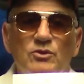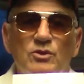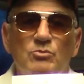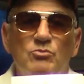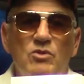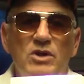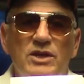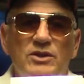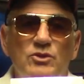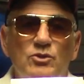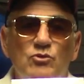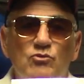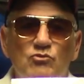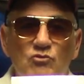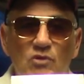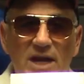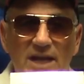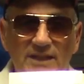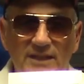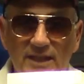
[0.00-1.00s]
the brand new
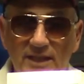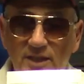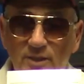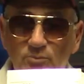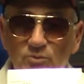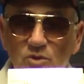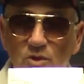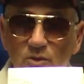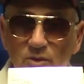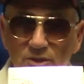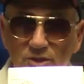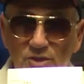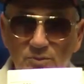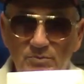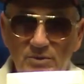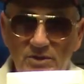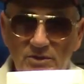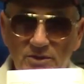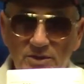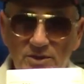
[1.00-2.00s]
Ride Like a Pro
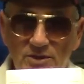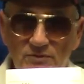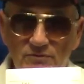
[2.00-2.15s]
experience